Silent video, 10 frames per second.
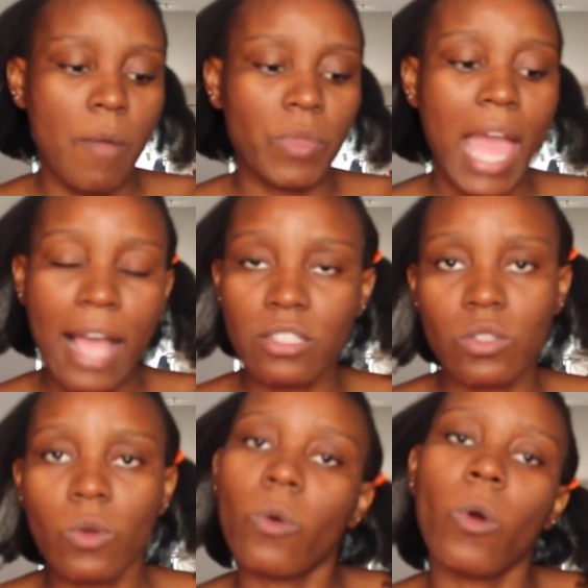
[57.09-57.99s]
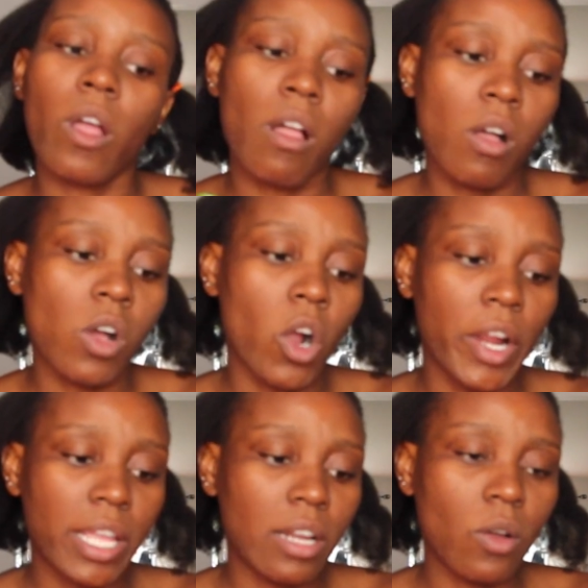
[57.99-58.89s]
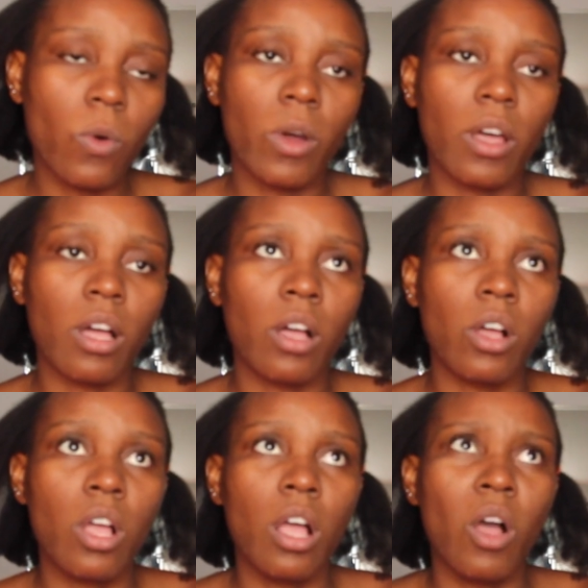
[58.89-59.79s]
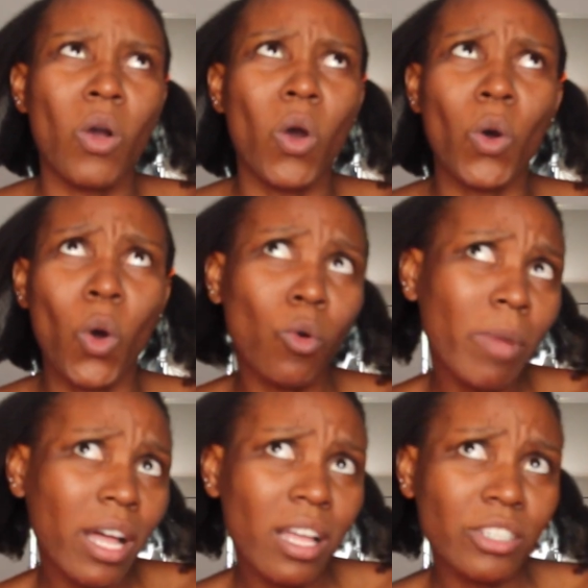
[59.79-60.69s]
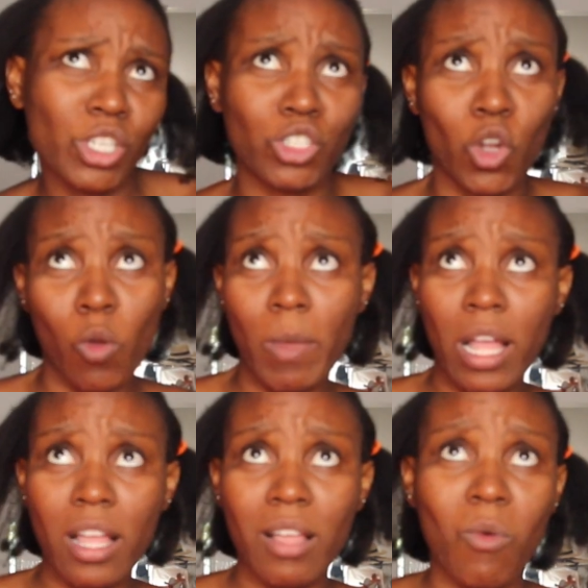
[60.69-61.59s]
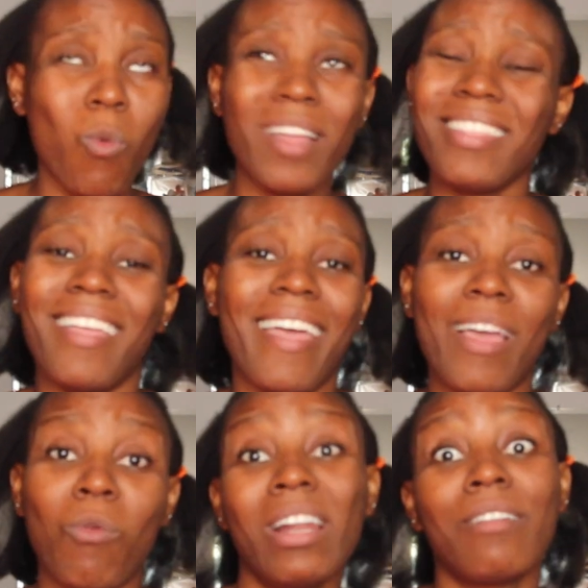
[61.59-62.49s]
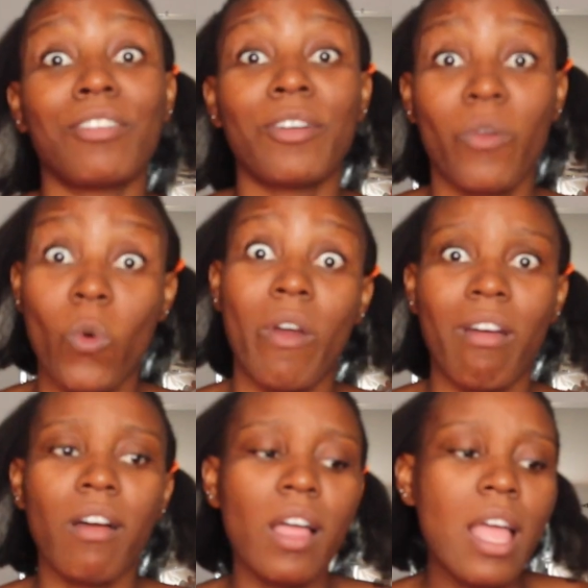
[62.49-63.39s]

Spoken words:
Castor oil, argan oil, jojoba, what the heck, whatever oil.